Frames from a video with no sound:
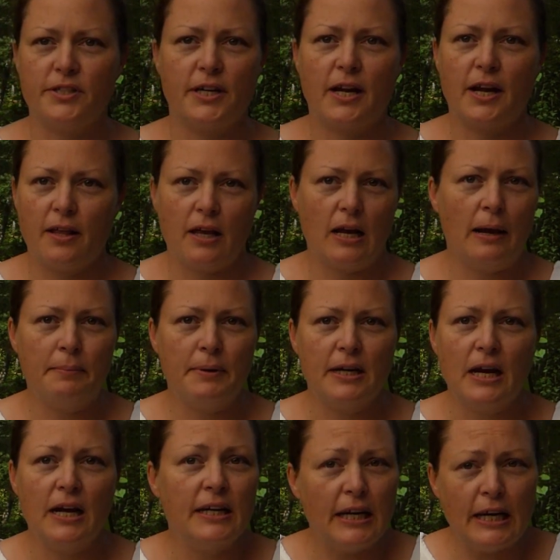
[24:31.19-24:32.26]
Like I mean,
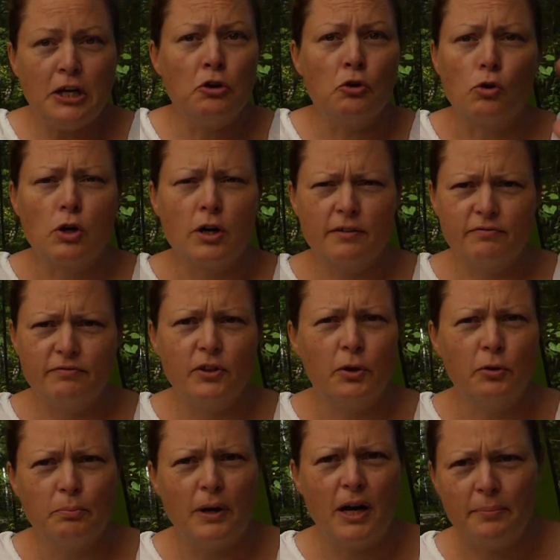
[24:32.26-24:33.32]
an eagle could have
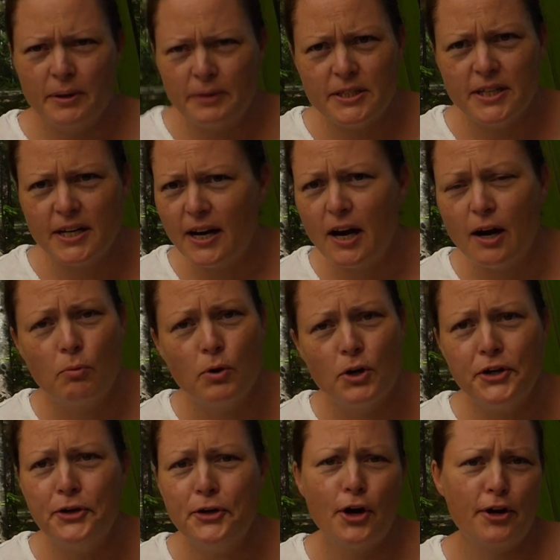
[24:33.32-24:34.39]
flown by me today. I
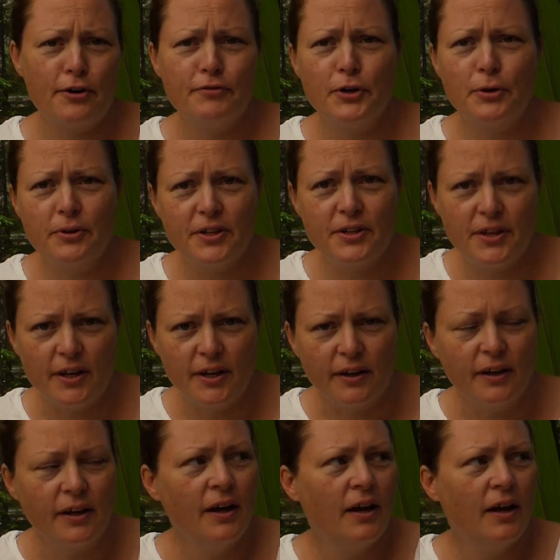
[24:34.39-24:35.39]
would not have known a thing.